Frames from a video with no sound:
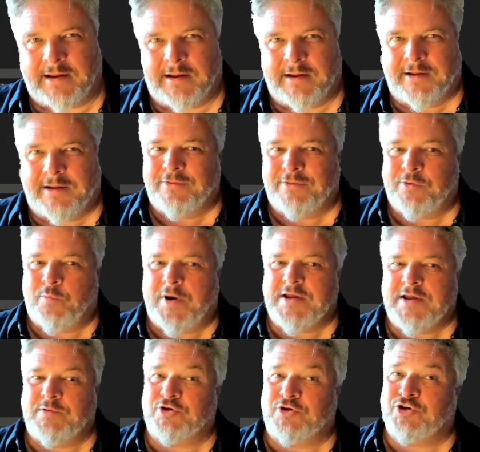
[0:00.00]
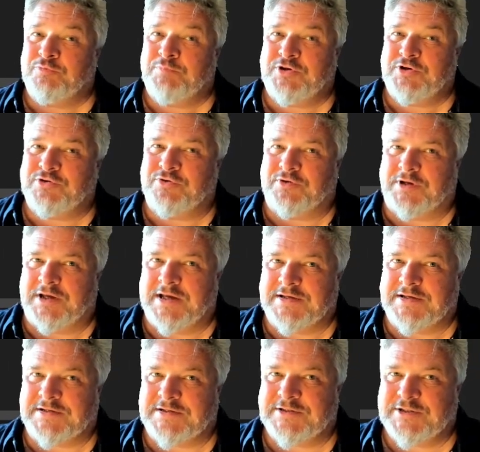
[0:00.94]
The way you should be doing it is a
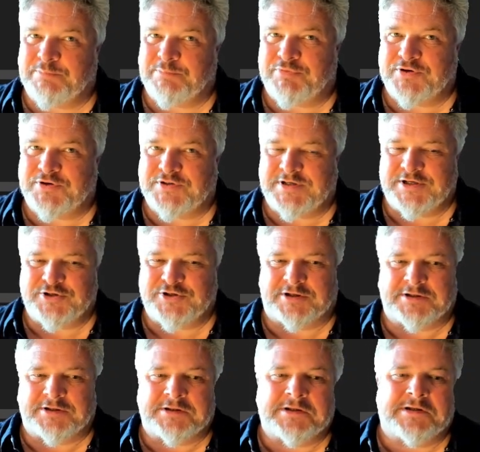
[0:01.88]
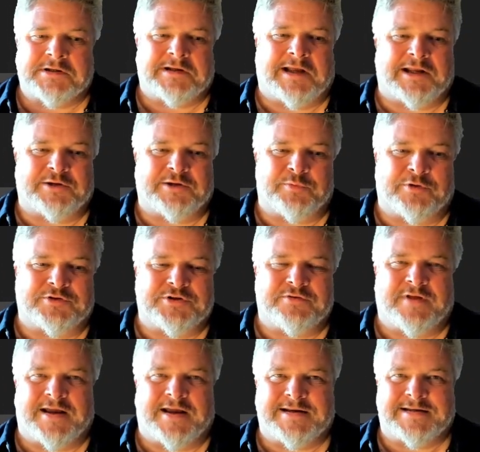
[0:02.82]
sub procedure, and we'll do
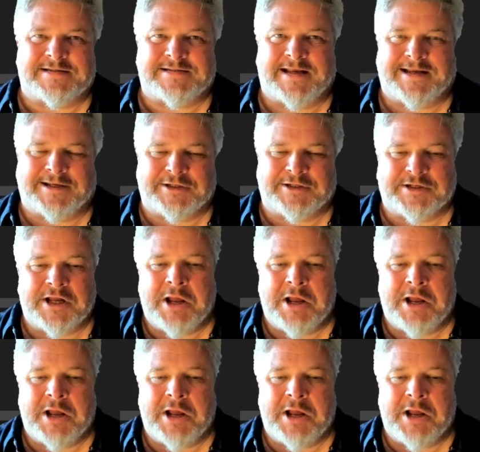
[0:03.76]
that in a second.